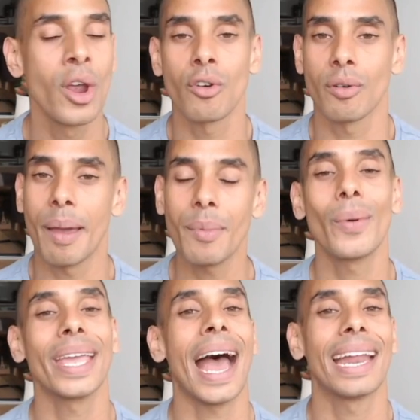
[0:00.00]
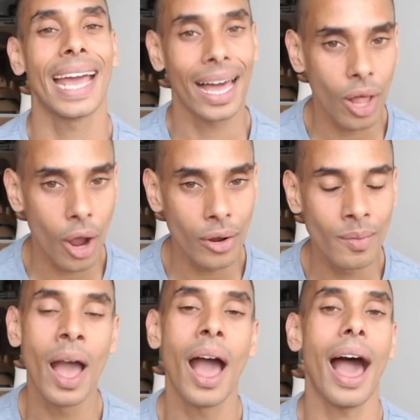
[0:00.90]
Remember, we had hello,
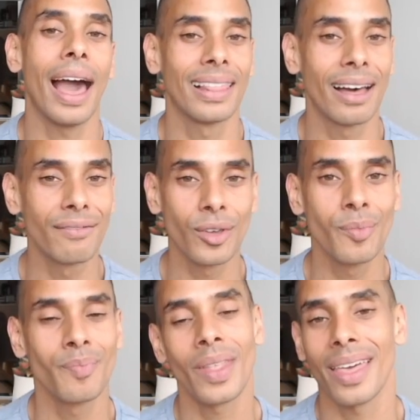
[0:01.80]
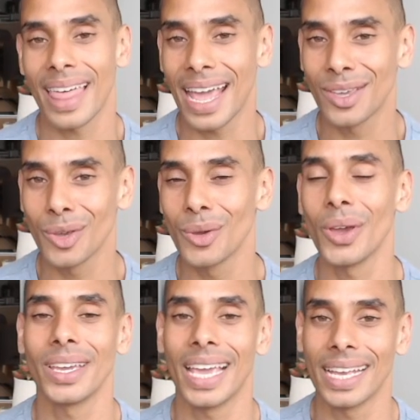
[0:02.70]
I love you, thank you,
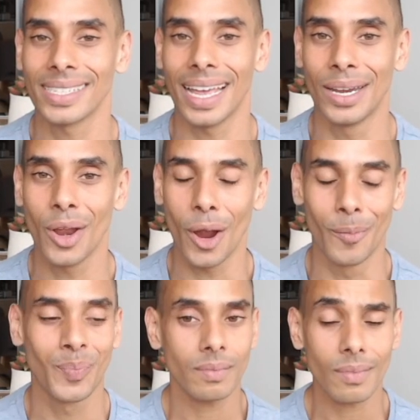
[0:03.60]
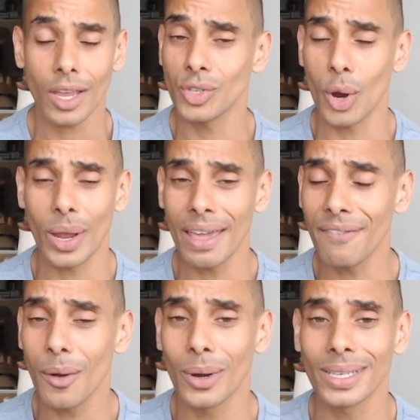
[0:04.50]
yes, and no. So if I
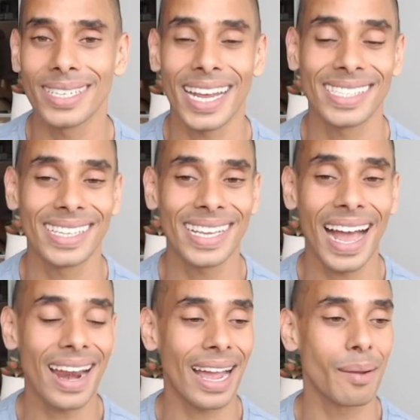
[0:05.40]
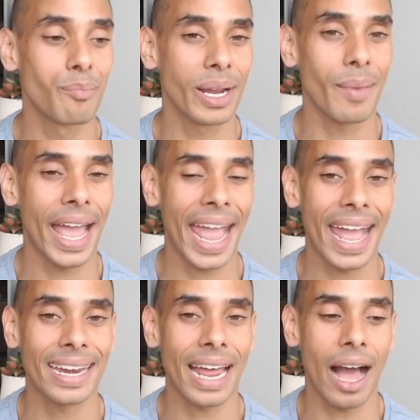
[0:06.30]
wanted to test this out, I can bring my
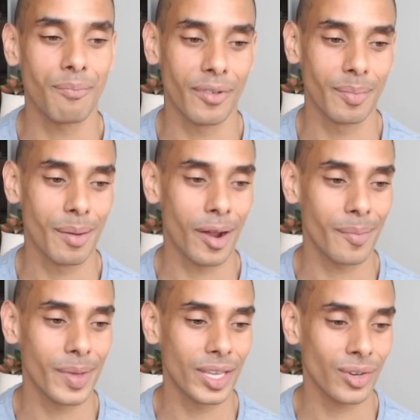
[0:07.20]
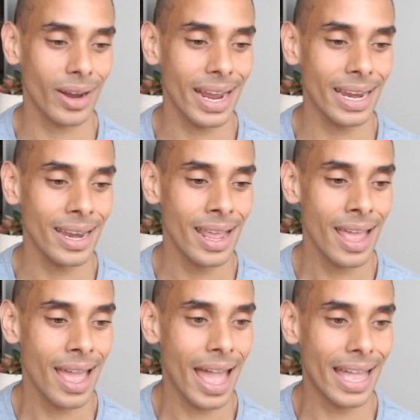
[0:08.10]
hand up from the bottom of the screen,
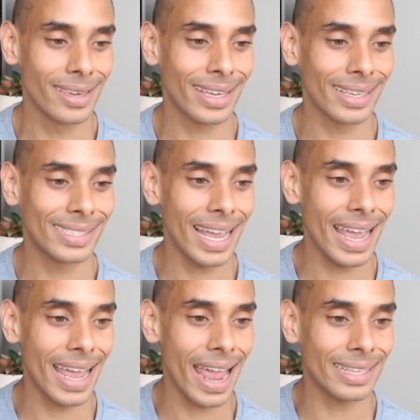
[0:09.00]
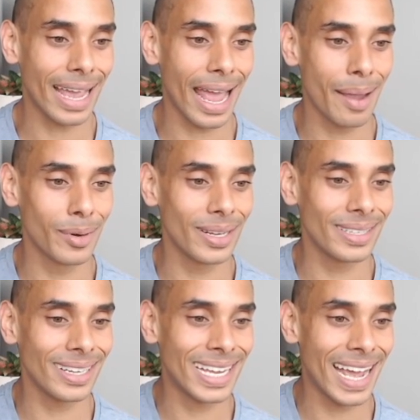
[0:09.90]
and you can see it's able to
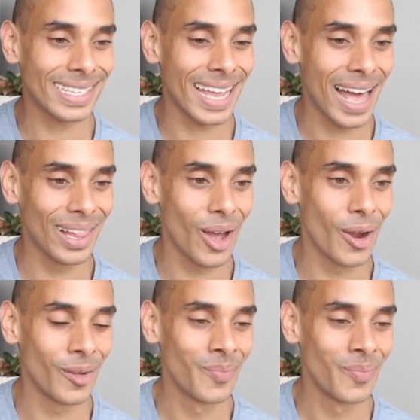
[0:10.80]
detect hello.